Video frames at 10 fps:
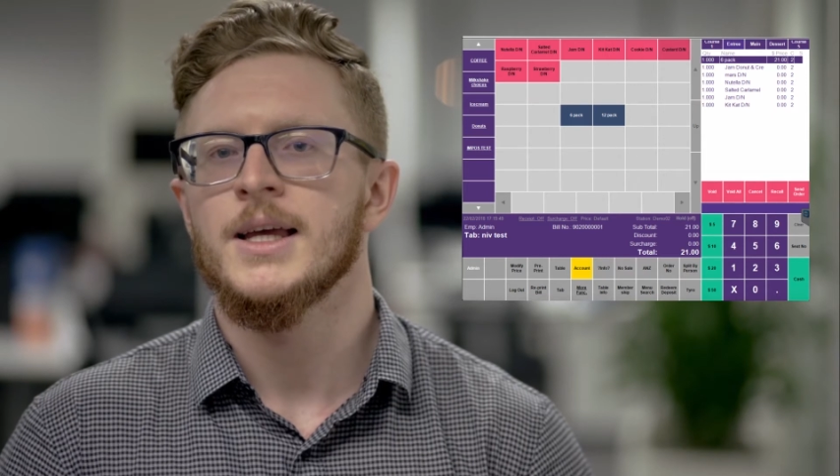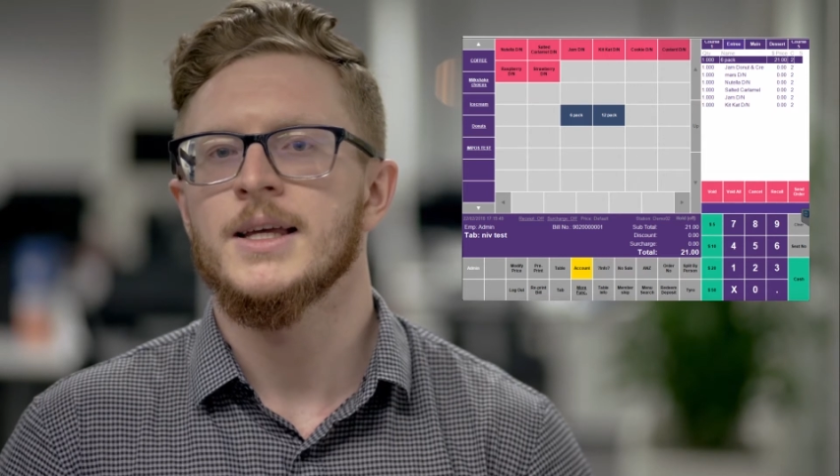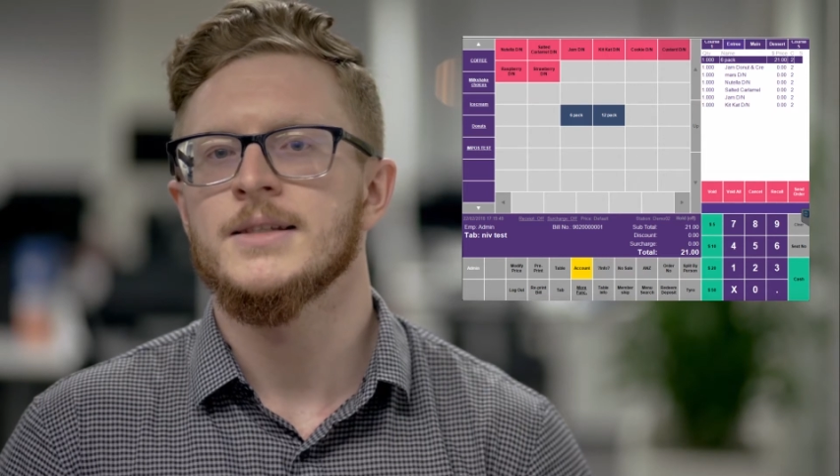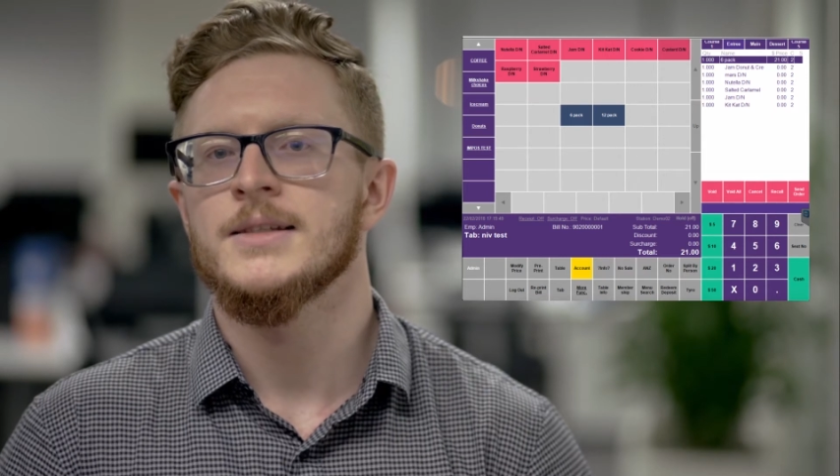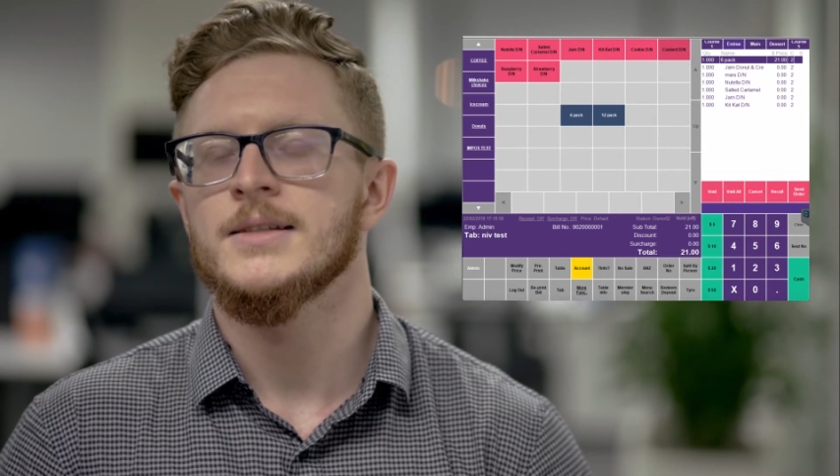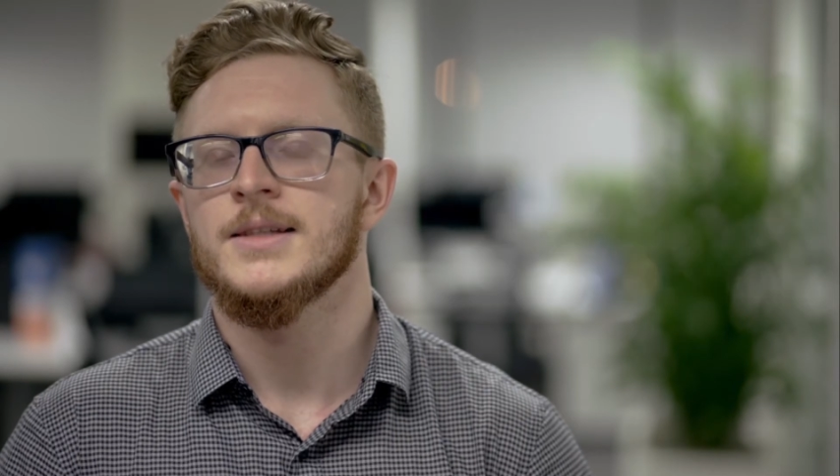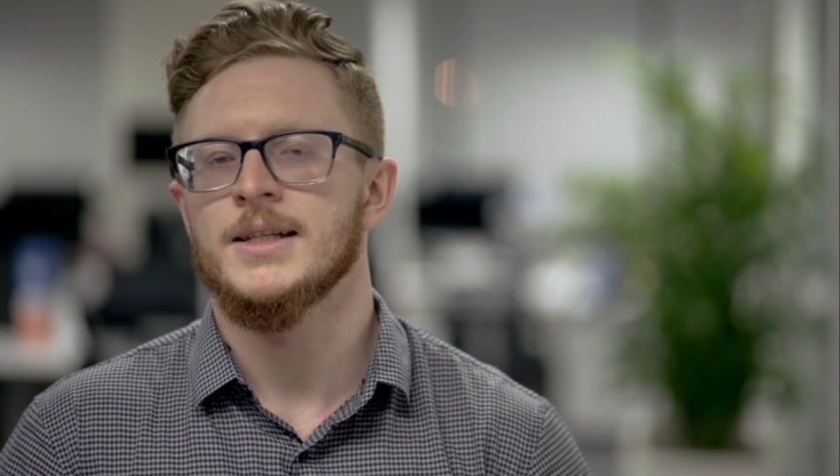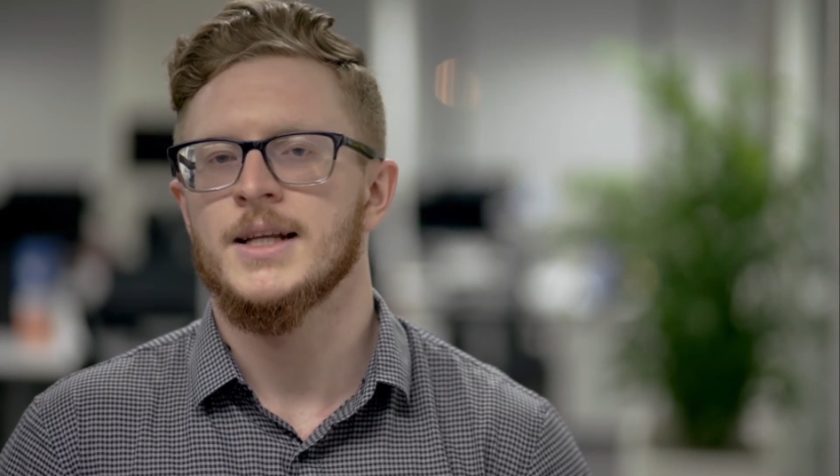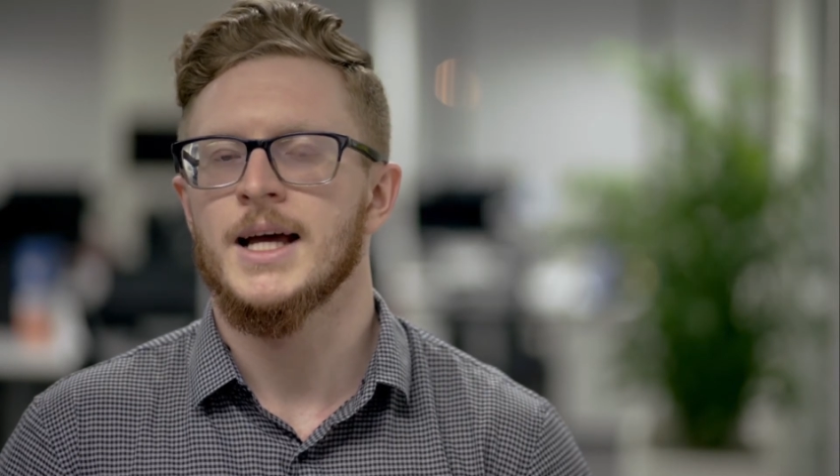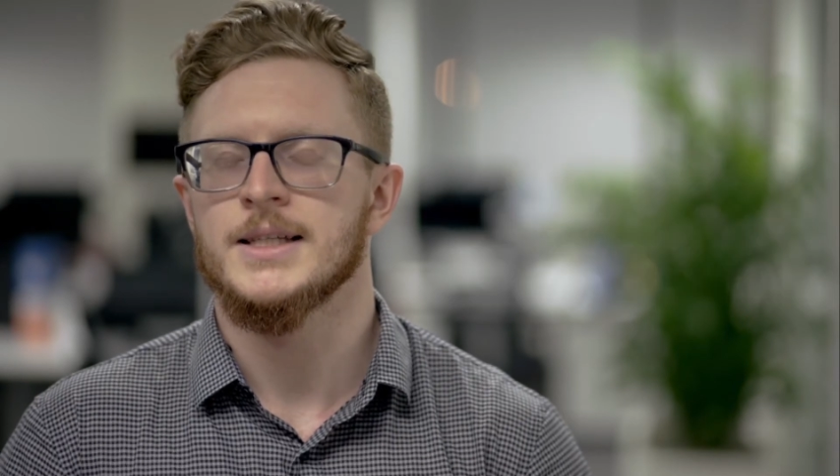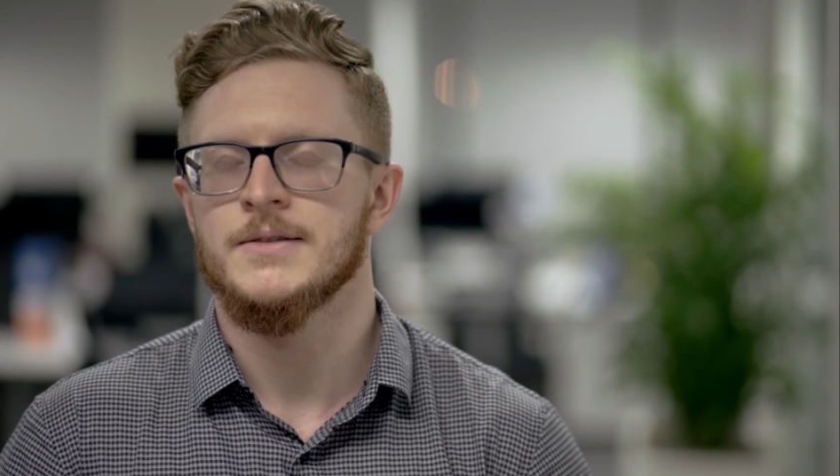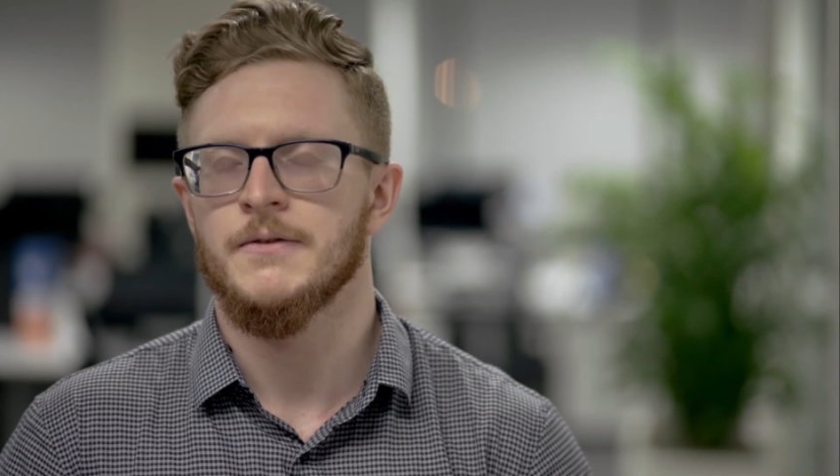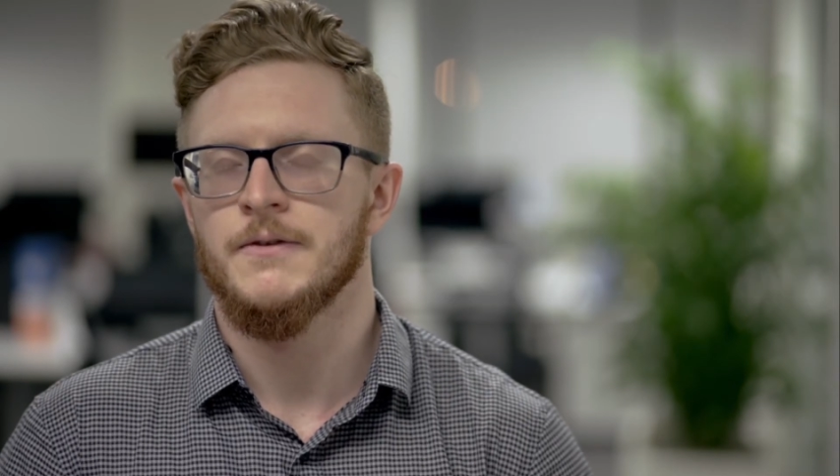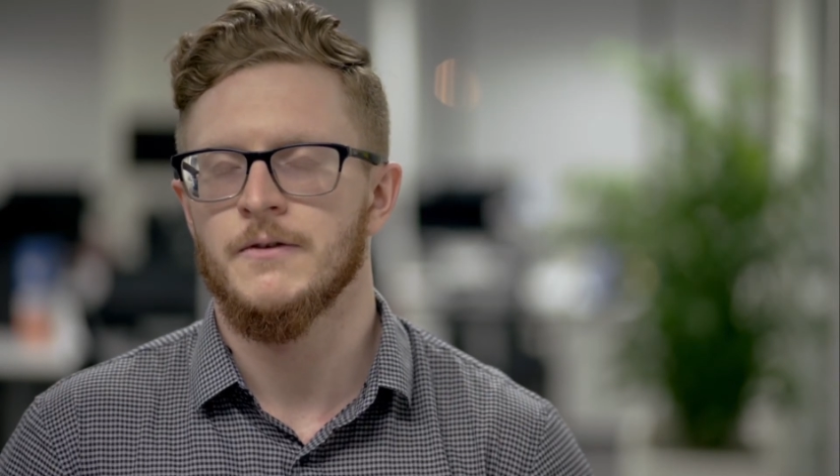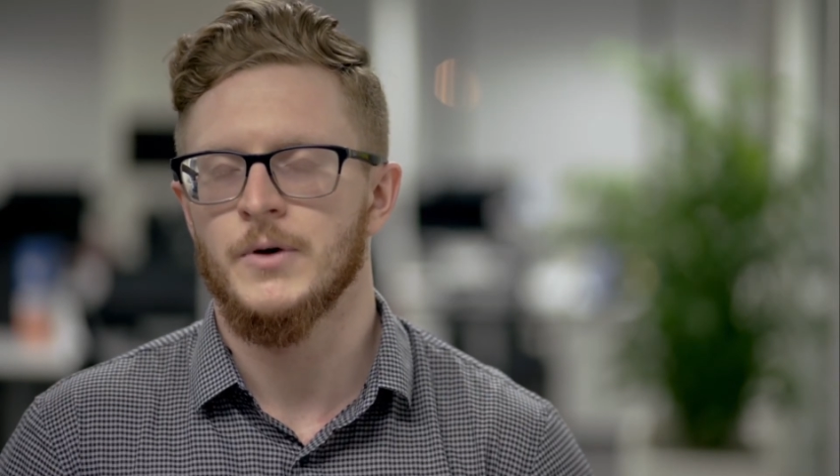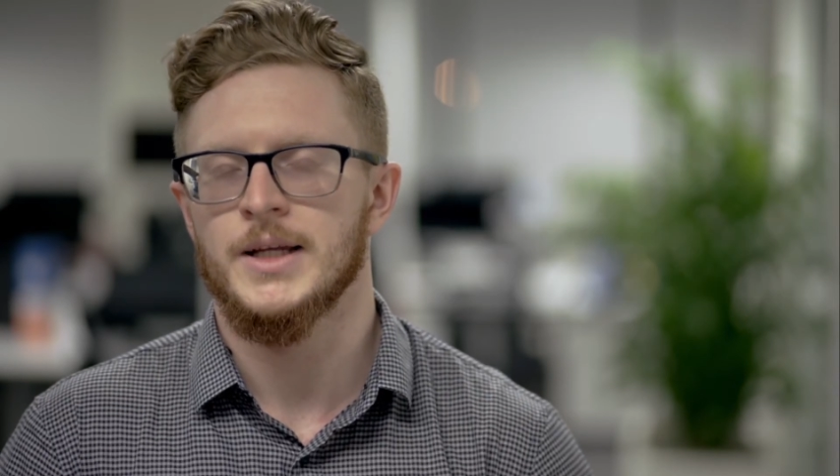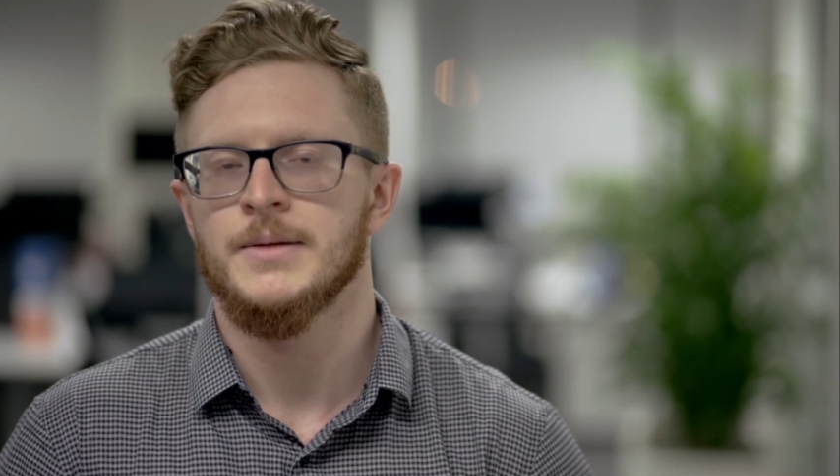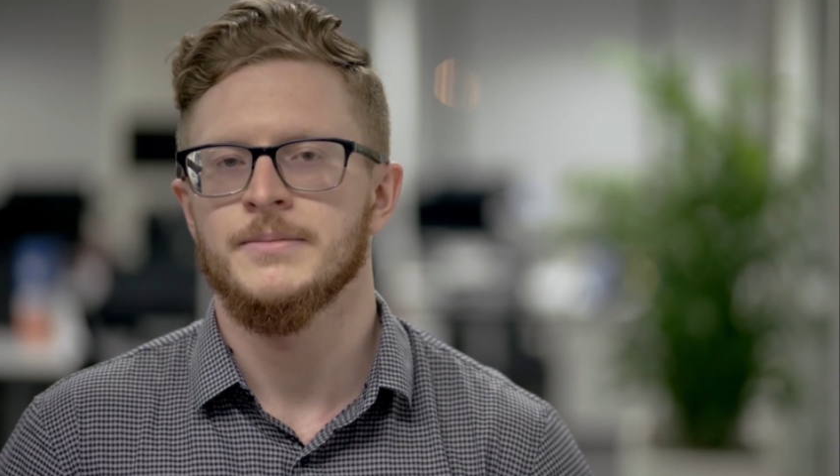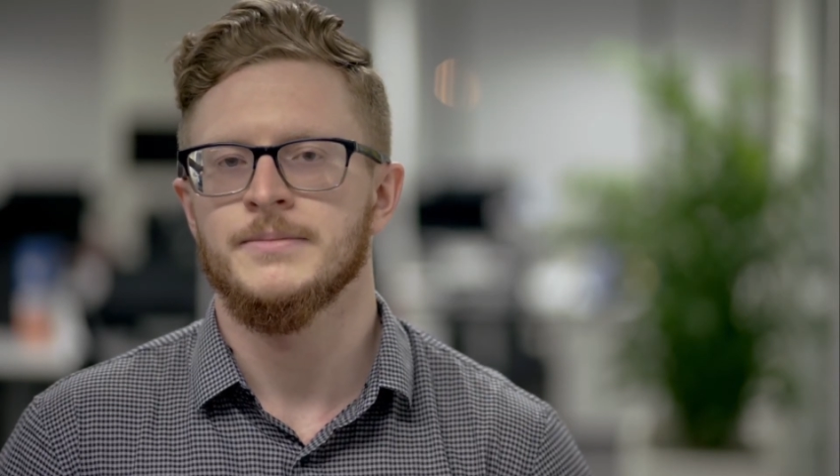is set as free.